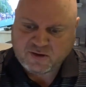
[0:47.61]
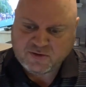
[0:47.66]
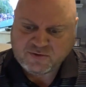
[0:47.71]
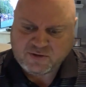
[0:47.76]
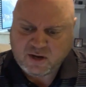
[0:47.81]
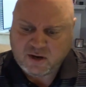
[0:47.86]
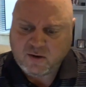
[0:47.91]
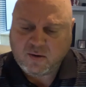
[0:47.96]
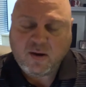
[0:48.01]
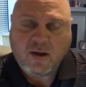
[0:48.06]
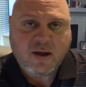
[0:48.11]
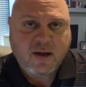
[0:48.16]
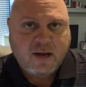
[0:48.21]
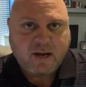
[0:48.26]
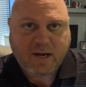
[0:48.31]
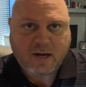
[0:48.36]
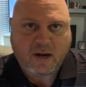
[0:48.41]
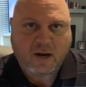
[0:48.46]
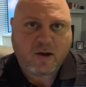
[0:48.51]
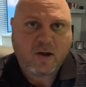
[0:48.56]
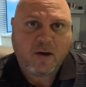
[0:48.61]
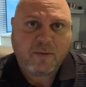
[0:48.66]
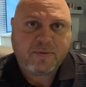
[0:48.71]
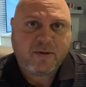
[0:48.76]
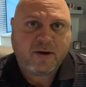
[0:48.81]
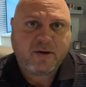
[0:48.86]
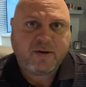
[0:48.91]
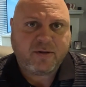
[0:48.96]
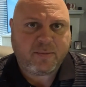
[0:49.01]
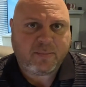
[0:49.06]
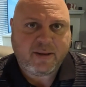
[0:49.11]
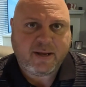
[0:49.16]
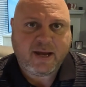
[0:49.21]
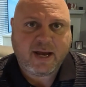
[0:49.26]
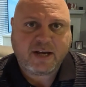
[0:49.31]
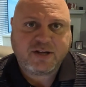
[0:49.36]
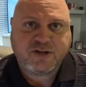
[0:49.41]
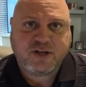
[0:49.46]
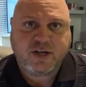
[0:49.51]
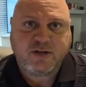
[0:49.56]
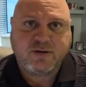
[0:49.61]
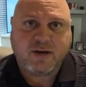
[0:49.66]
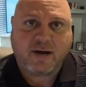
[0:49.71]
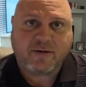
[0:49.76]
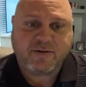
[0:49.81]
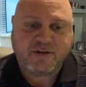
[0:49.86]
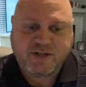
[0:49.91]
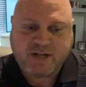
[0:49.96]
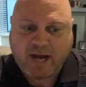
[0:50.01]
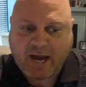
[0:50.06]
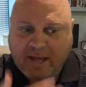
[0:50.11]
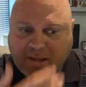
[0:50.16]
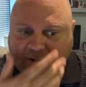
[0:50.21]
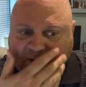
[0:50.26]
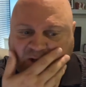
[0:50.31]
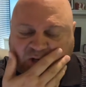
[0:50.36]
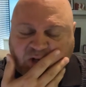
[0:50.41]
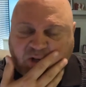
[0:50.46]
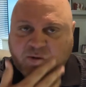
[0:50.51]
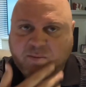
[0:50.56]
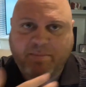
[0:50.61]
So I go up there, do the PXG driver challenge.